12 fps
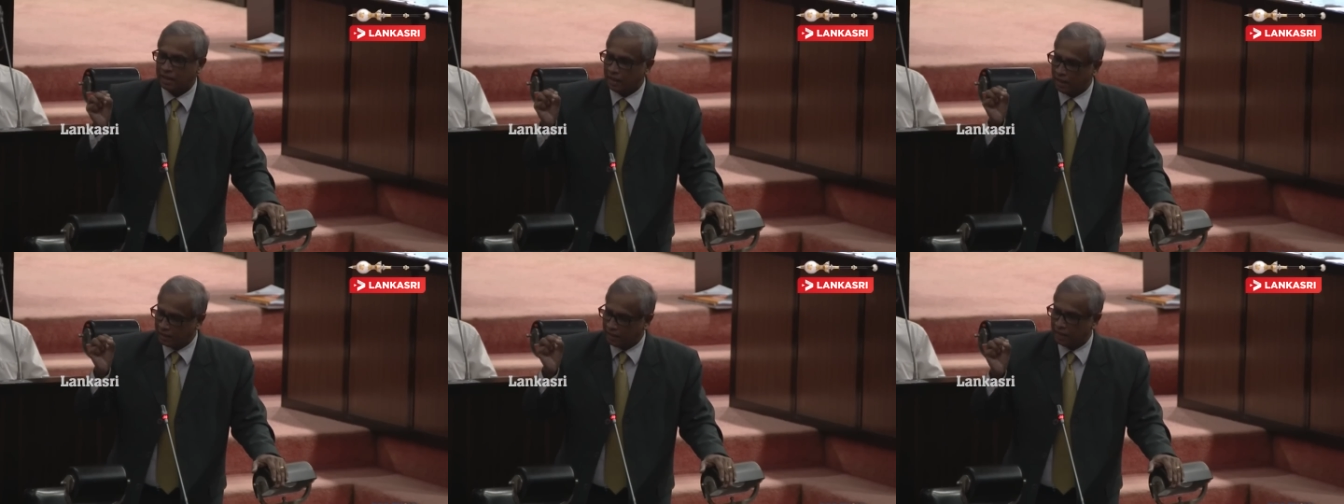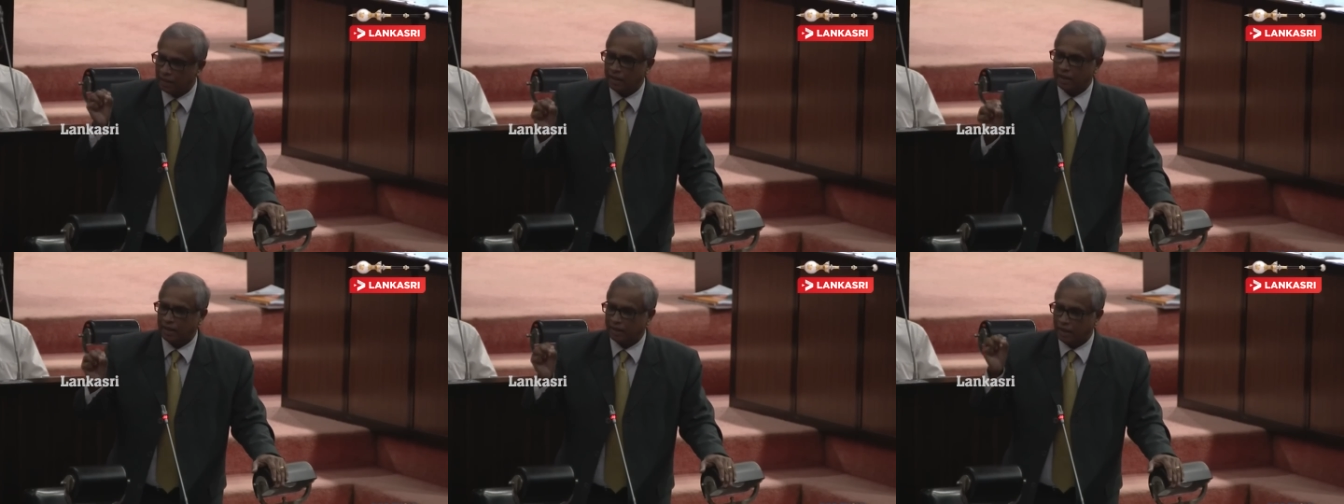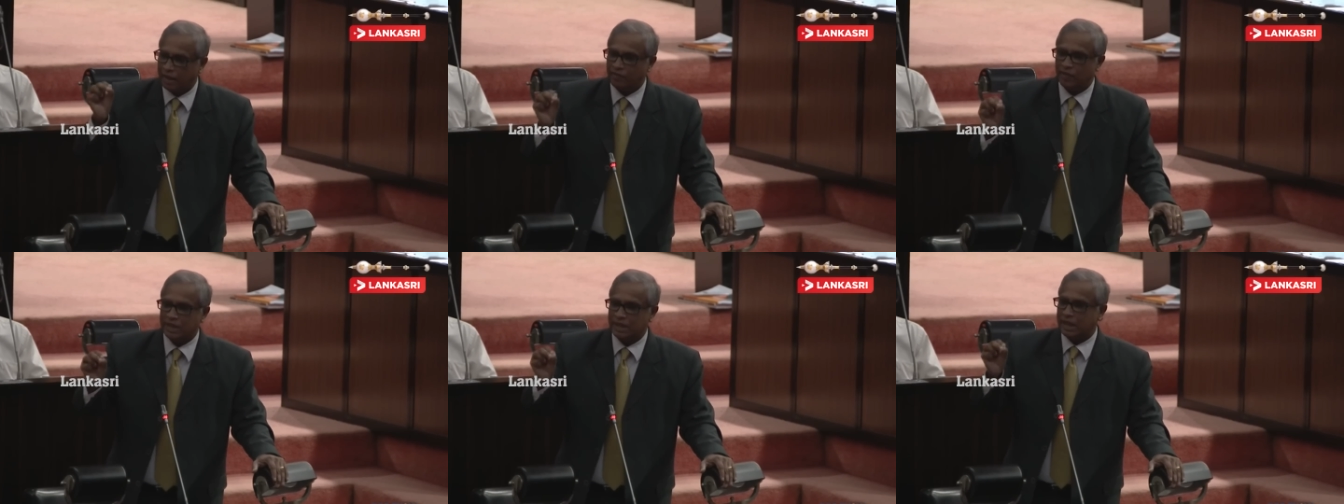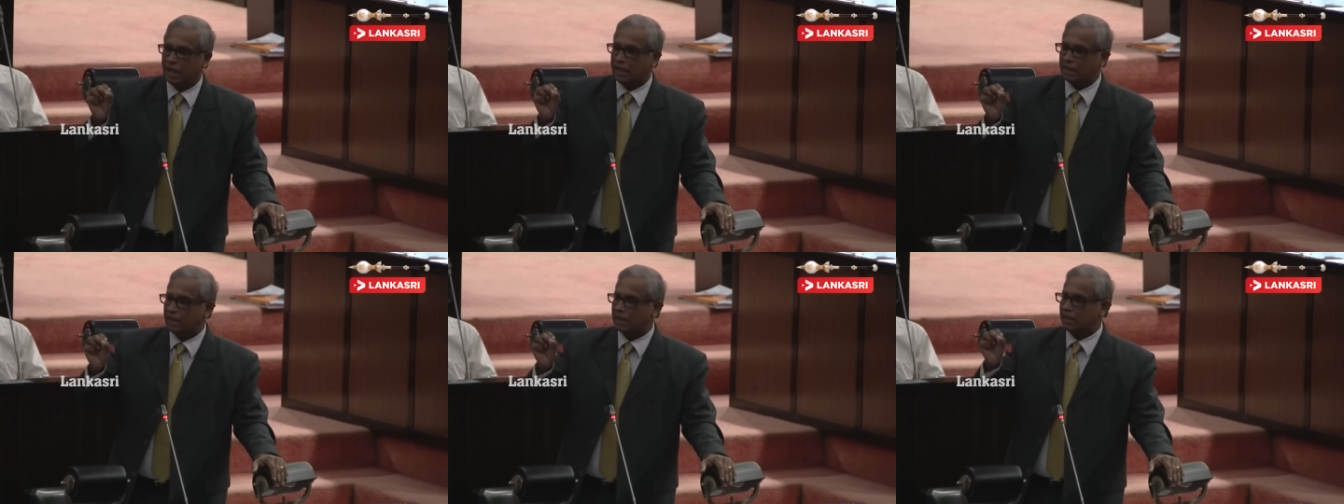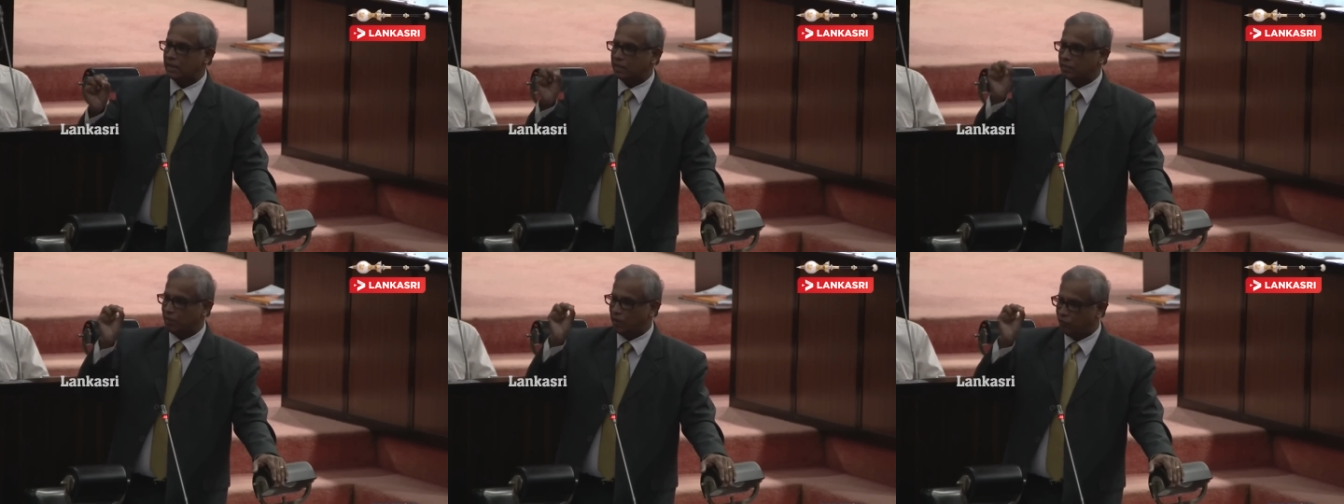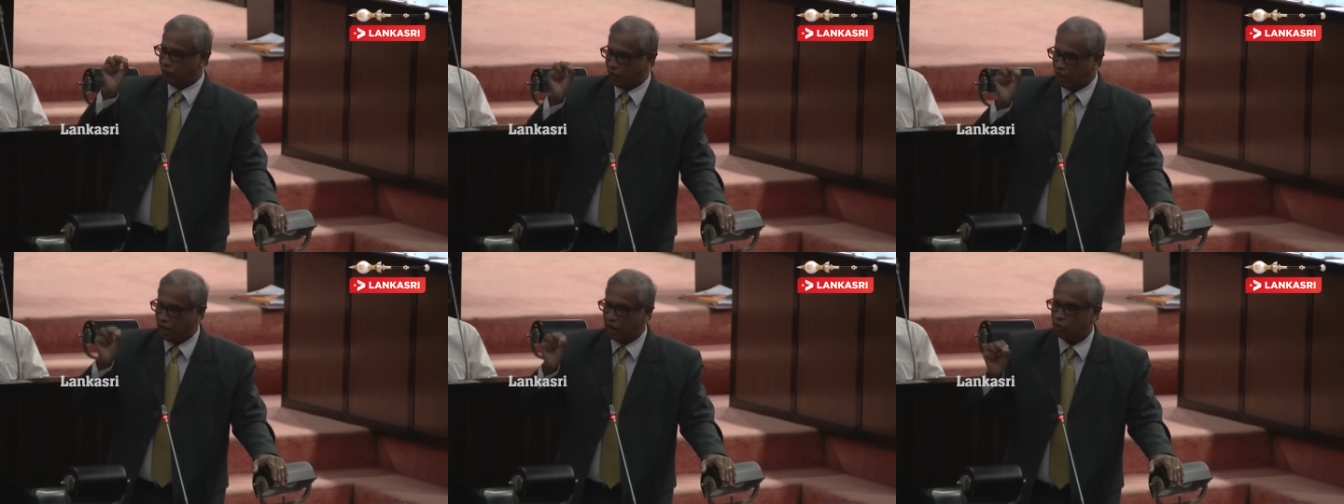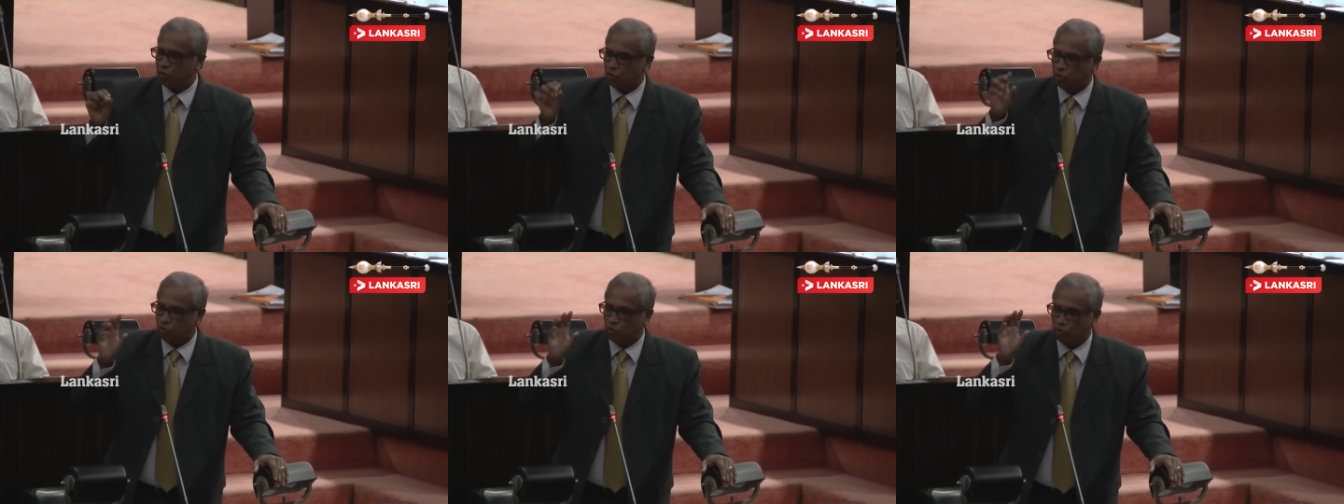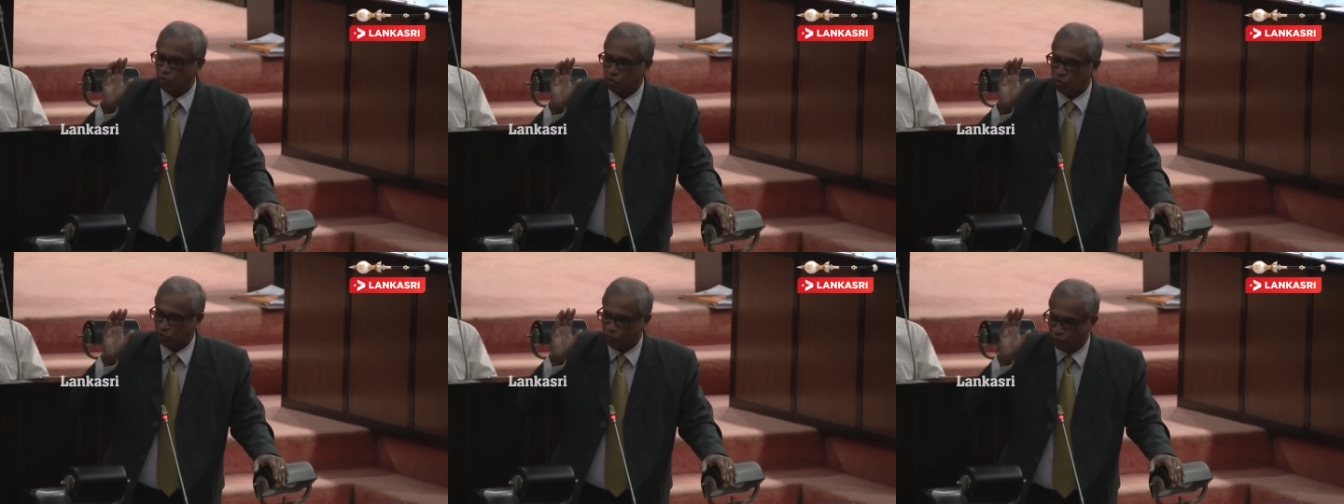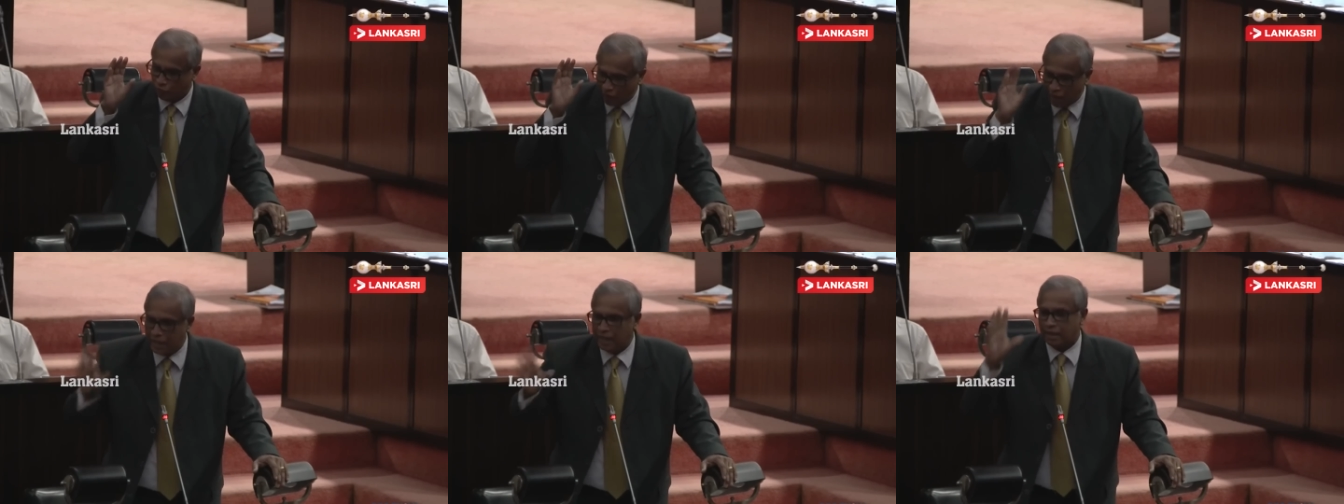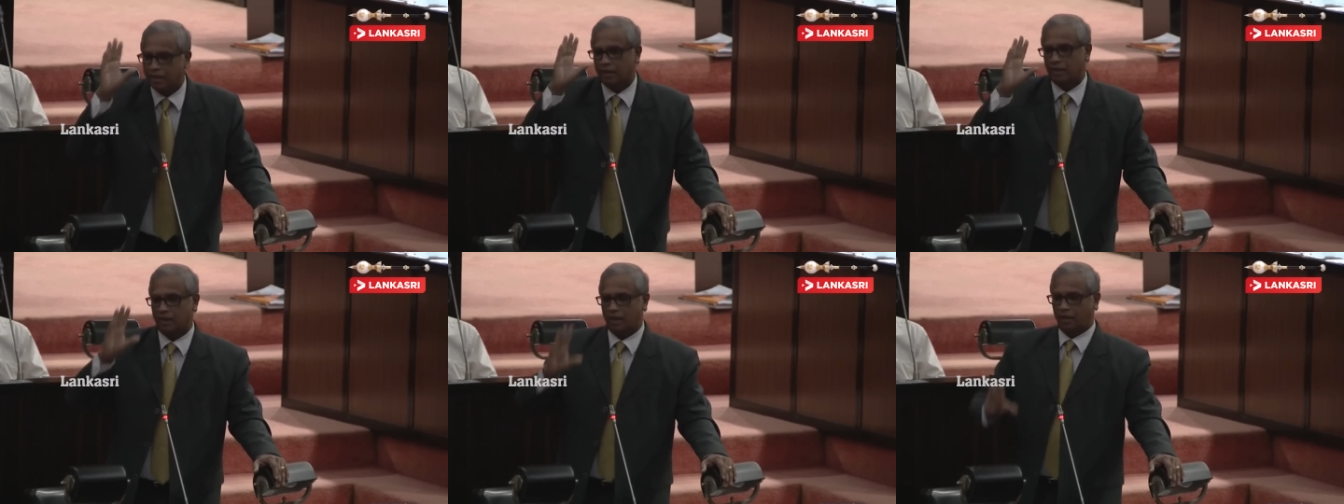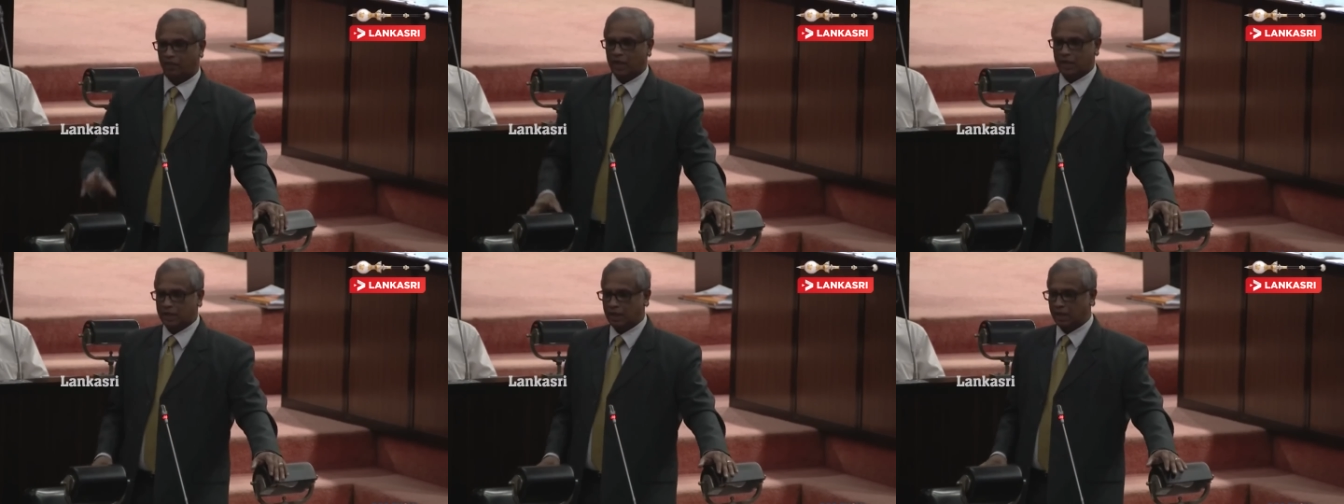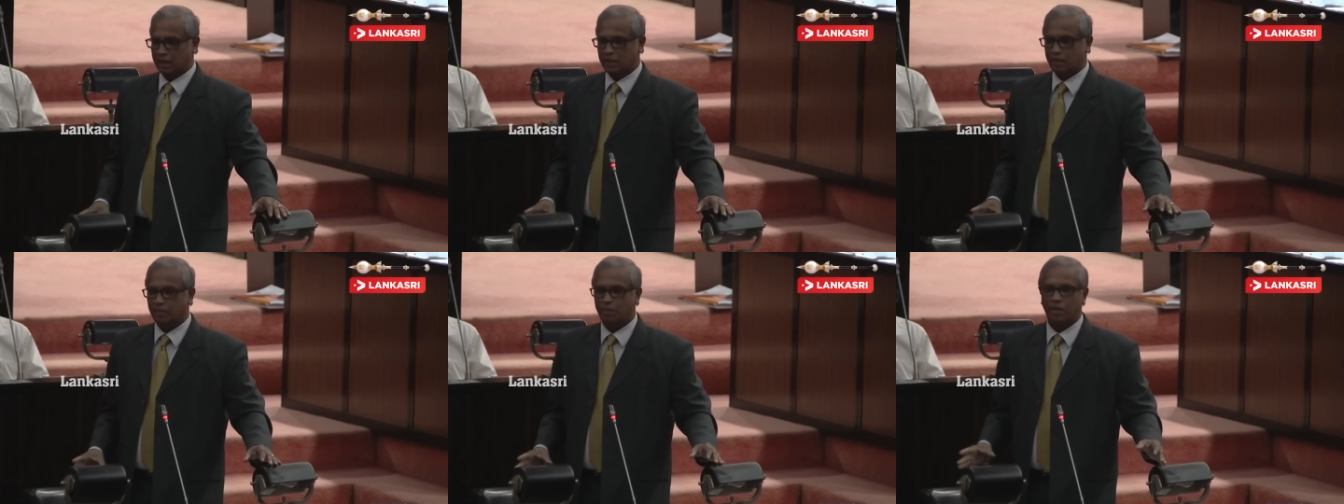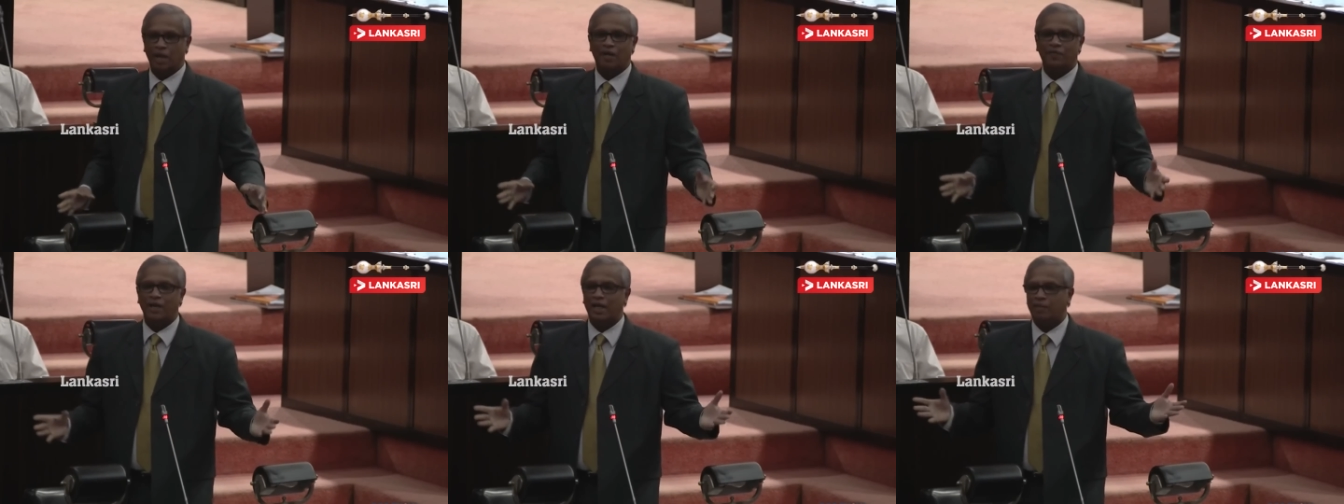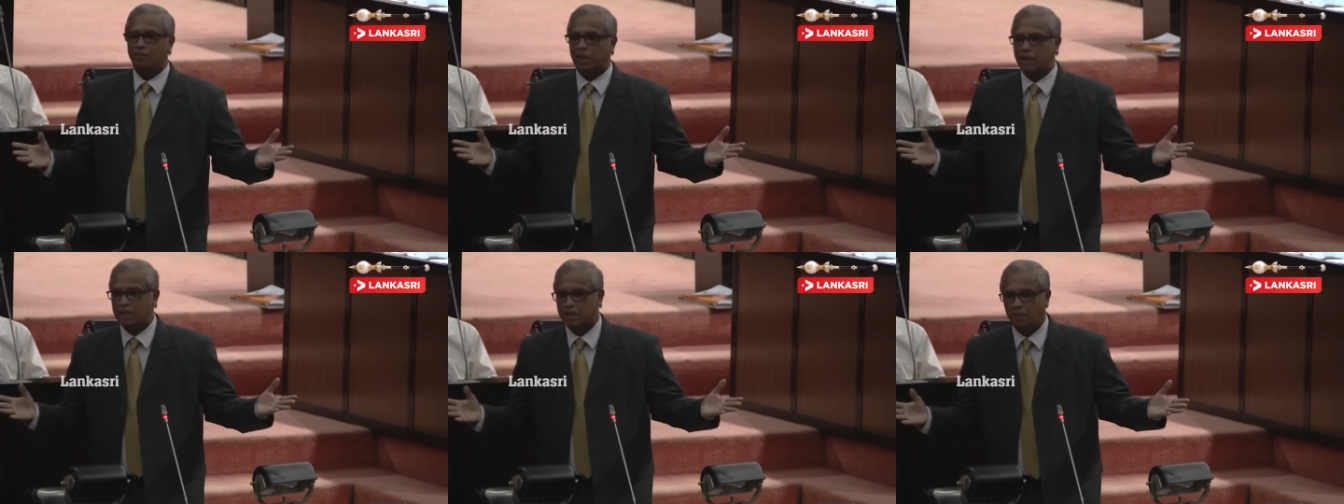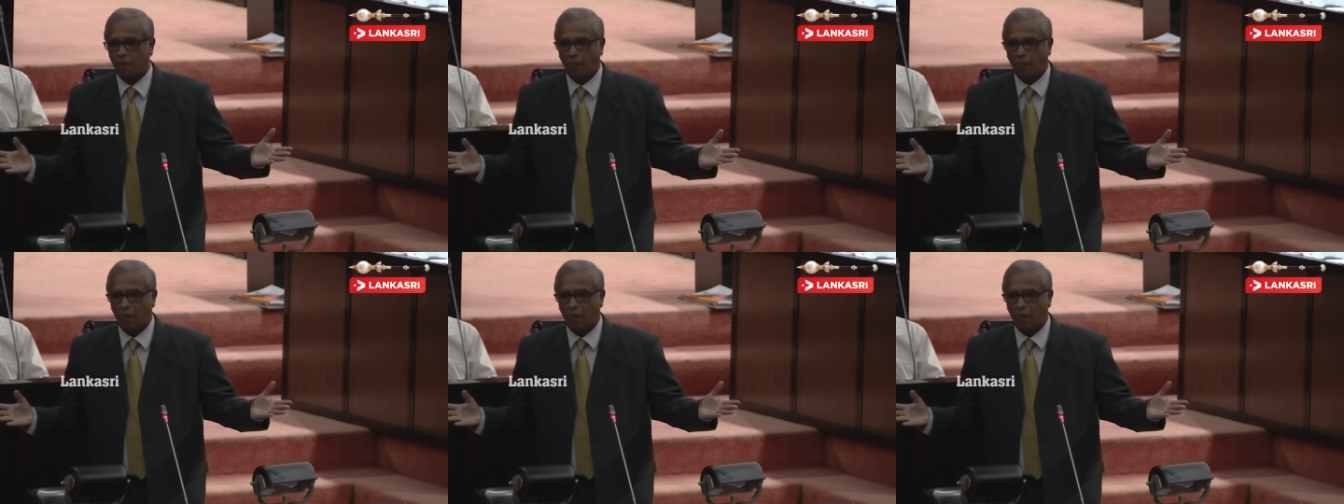let the investigators be free to find evidence against him. But after 8 months,